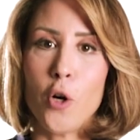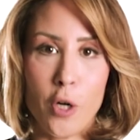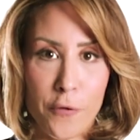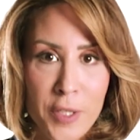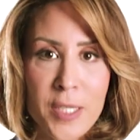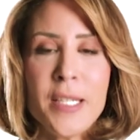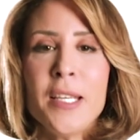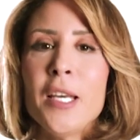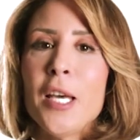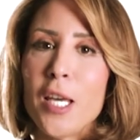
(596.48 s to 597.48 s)
Obviously,
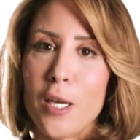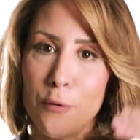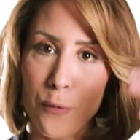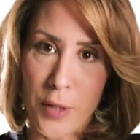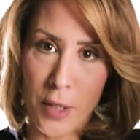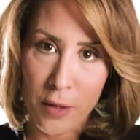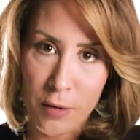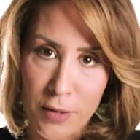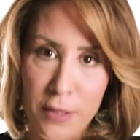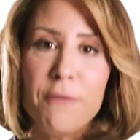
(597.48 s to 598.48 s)
if we
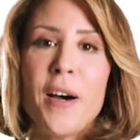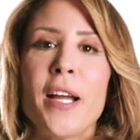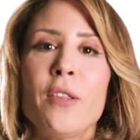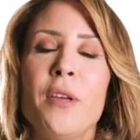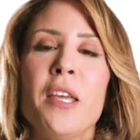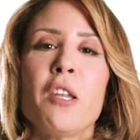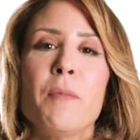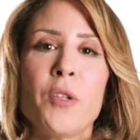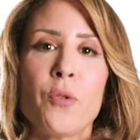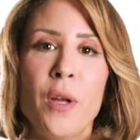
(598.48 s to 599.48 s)
divide the
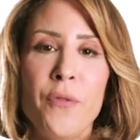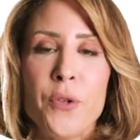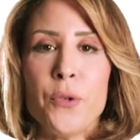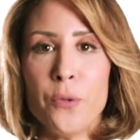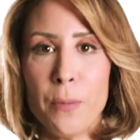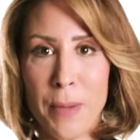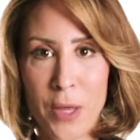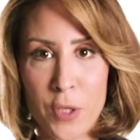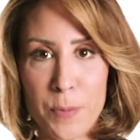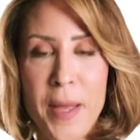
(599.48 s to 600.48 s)
incremental revenue by
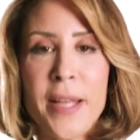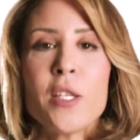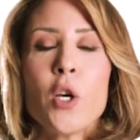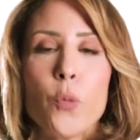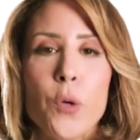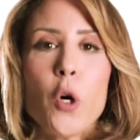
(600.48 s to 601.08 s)
the spend, we